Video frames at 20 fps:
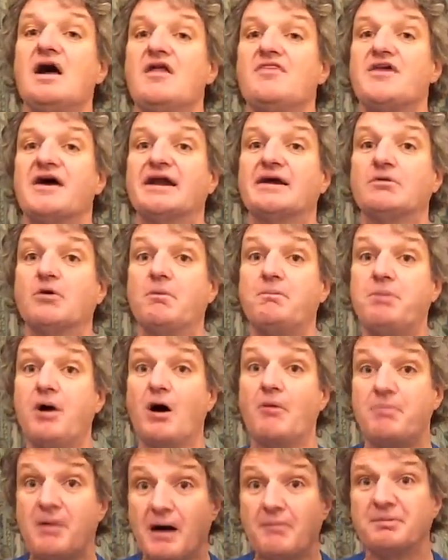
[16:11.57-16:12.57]
then it will
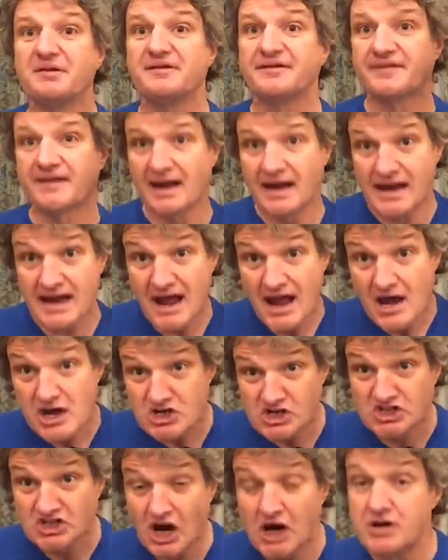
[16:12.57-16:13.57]
pop up and say,
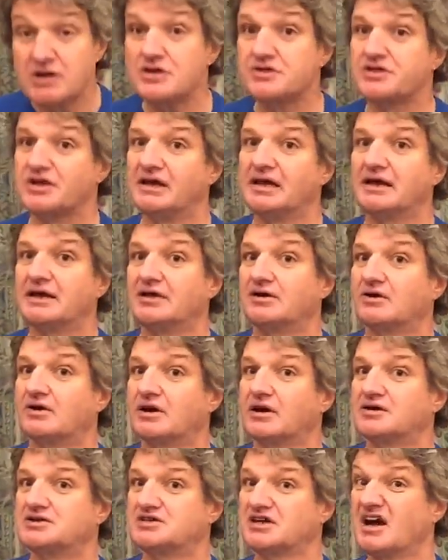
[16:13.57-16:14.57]
show you the link you're
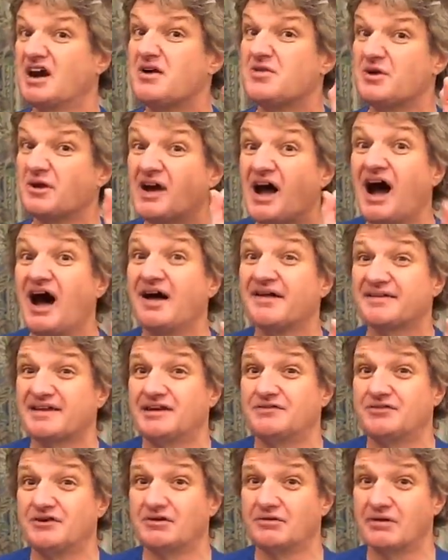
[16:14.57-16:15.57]
going to go there and ask
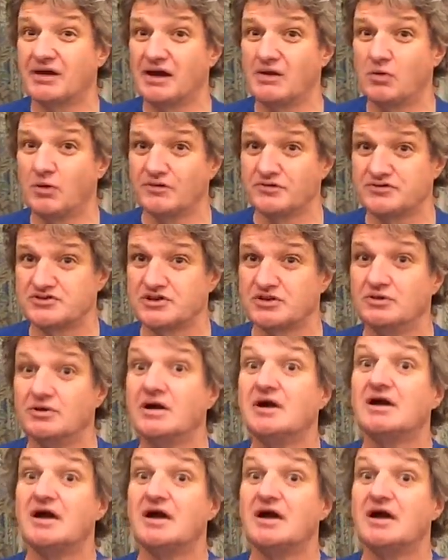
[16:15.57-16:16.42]
if you really want to.